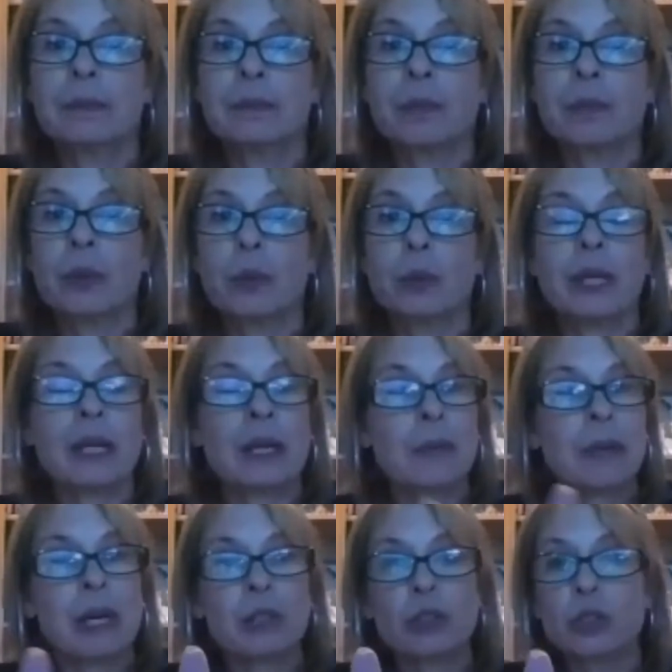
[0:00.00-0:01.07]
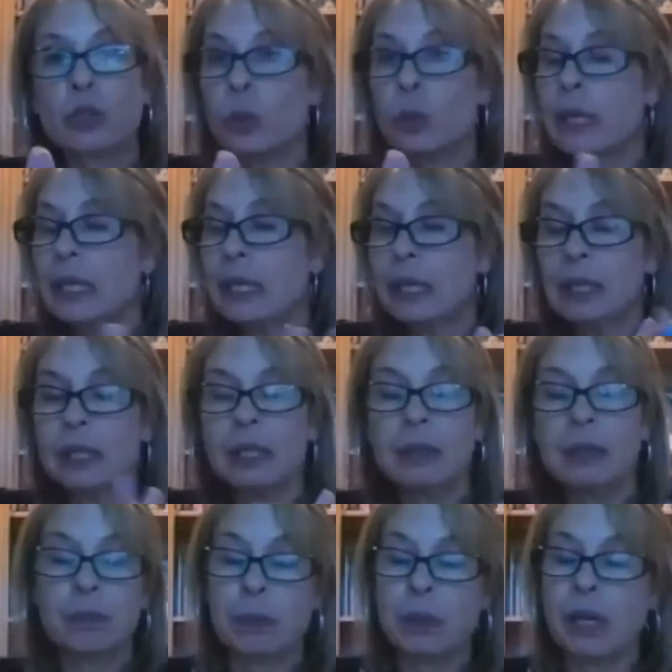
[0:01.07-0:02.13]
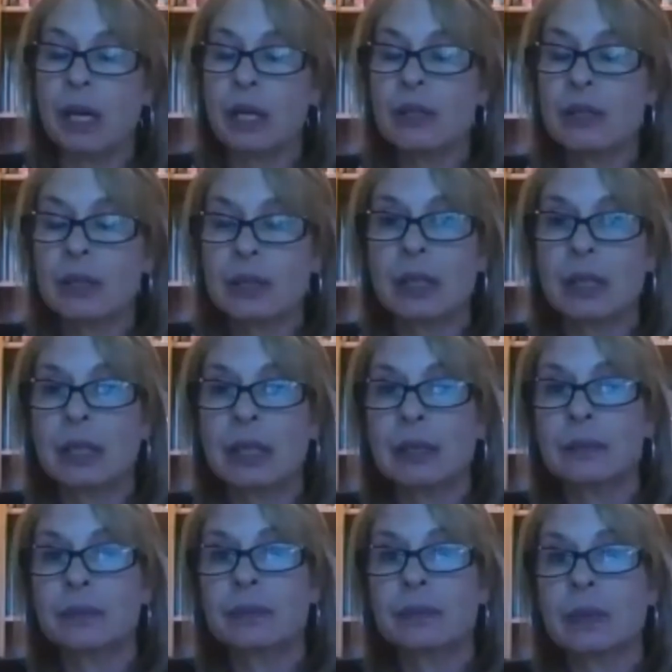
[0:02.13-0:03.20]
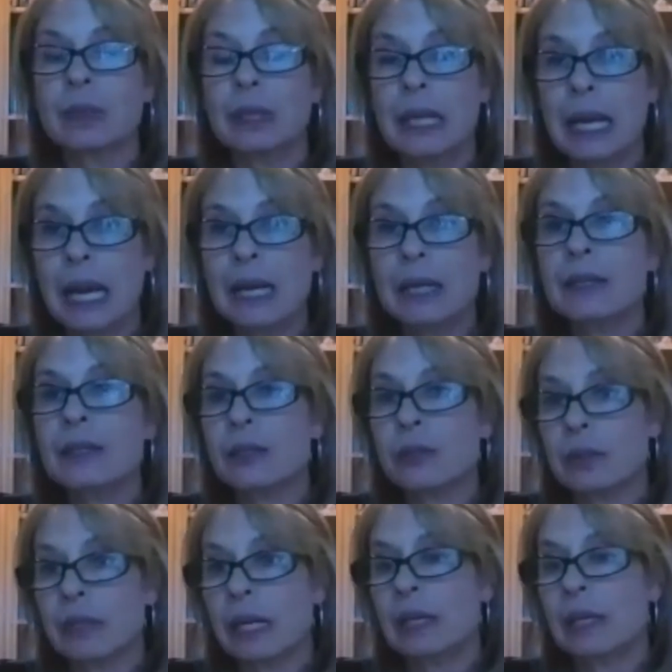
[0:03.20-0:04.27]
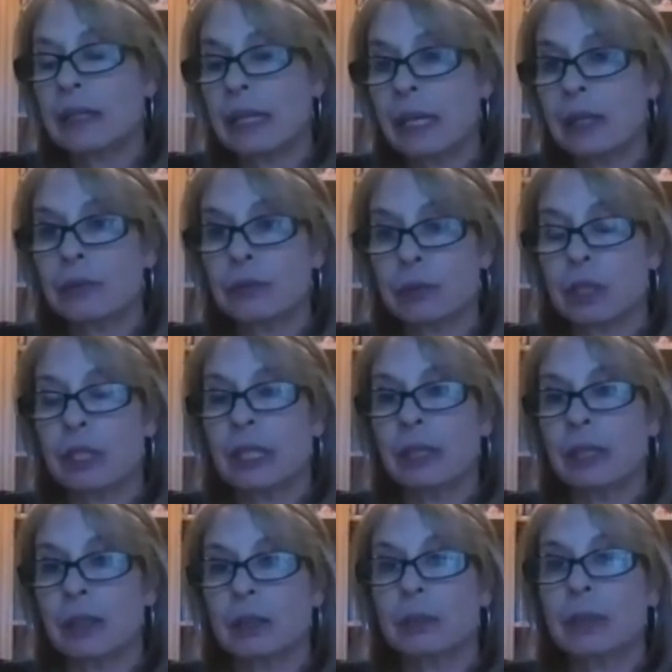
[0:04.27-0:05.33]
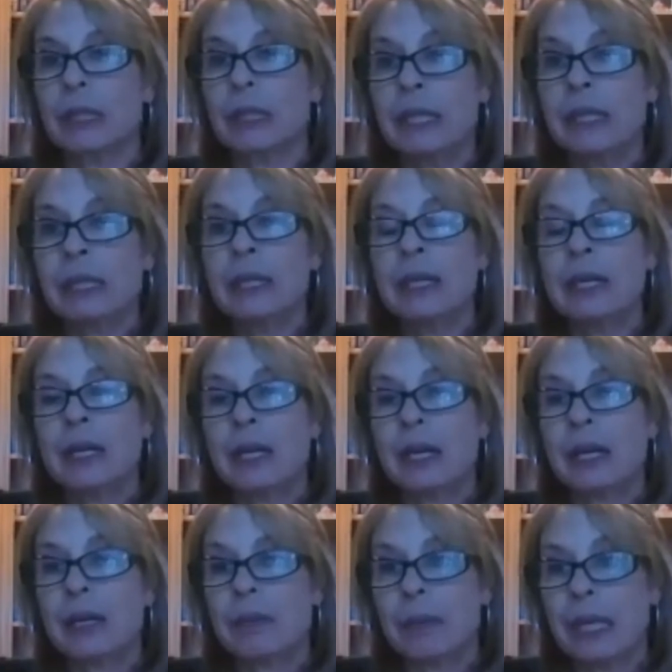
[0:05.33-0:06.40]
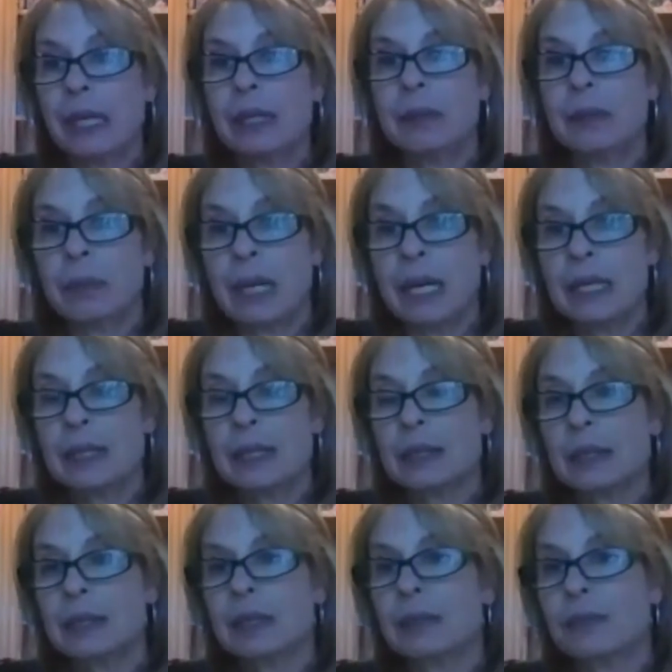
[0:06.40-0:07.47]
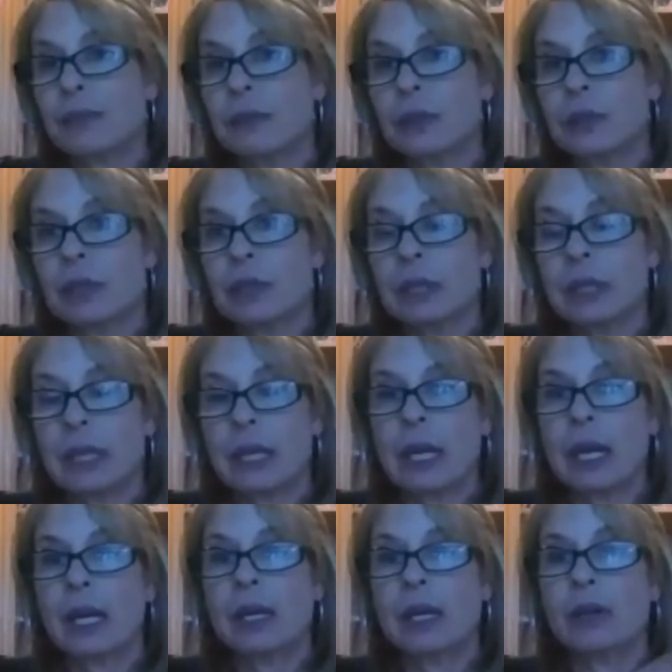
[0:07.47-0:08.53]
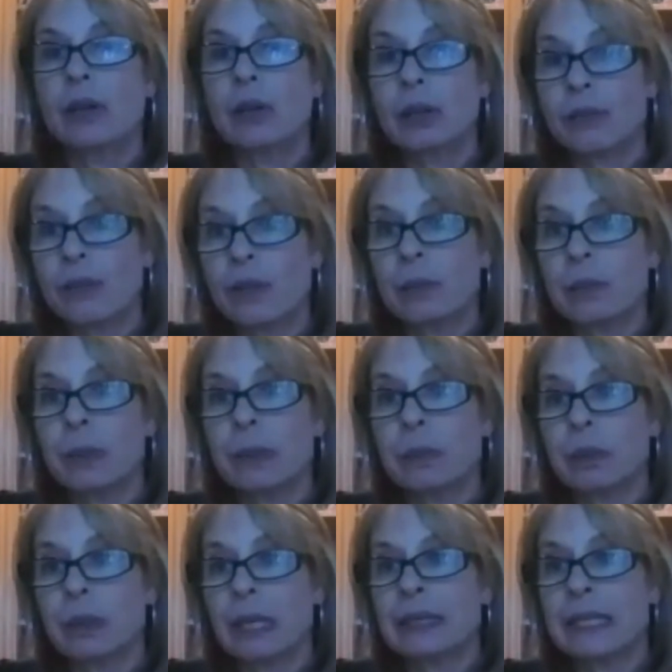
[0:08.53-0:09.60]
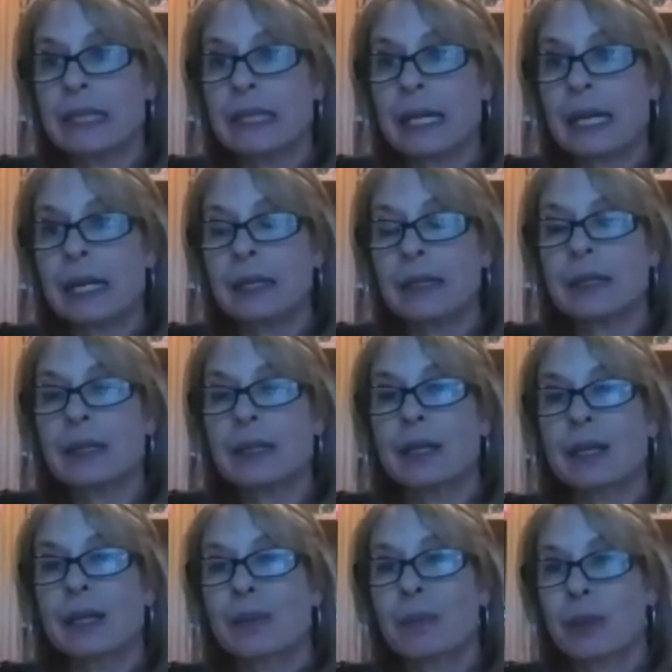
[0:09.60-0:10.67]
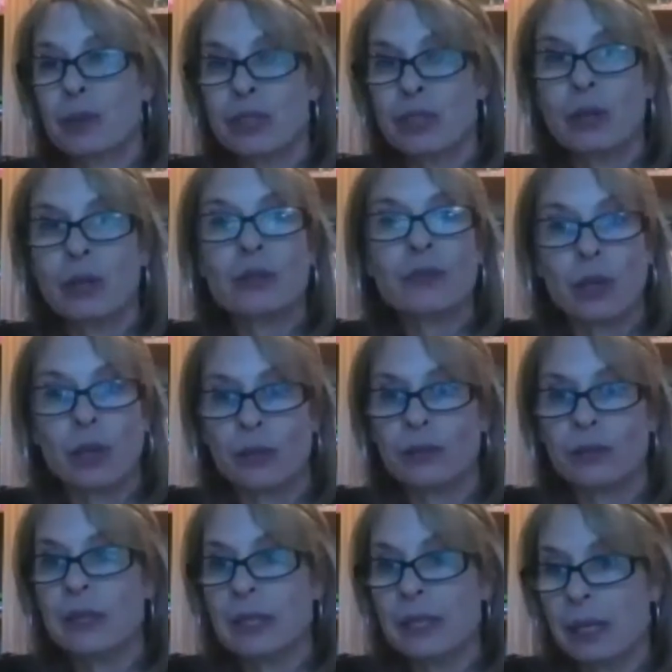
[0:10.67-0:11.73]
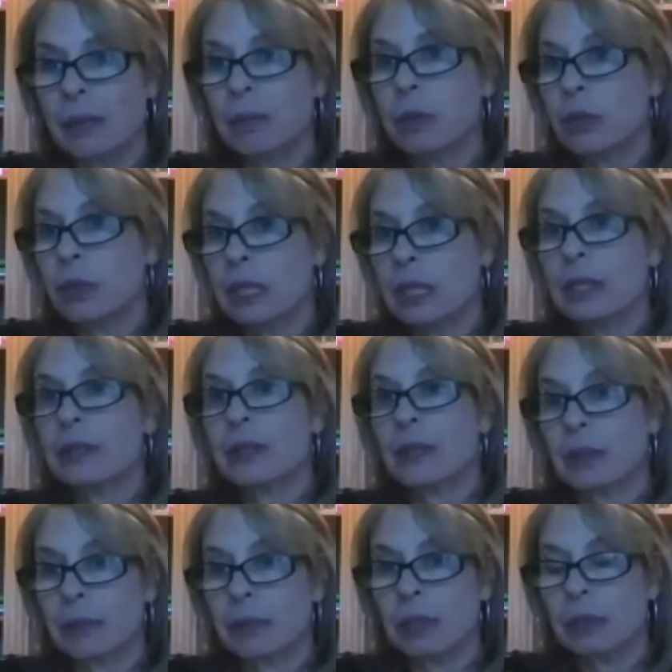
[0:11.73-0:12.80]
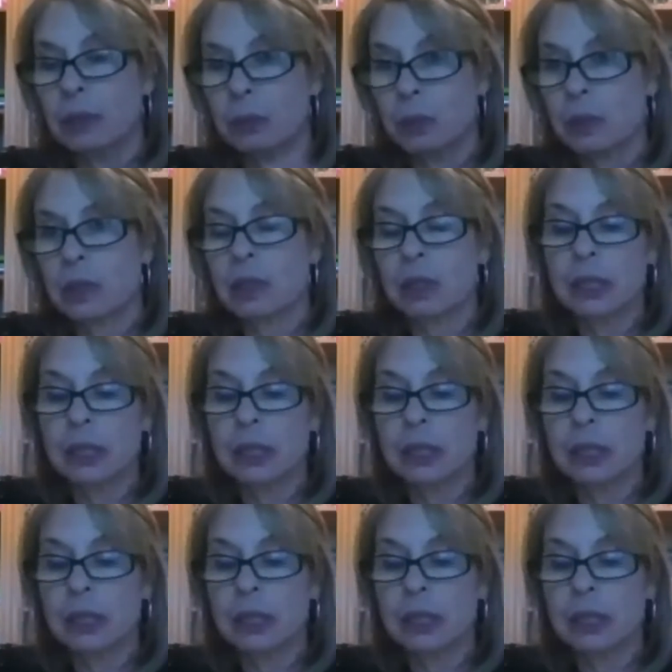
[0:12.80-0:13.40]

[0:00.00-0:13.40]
We are about 20 plus lines now running globally and making masks for, again, all of our people at the sites, plus our office employees around the world.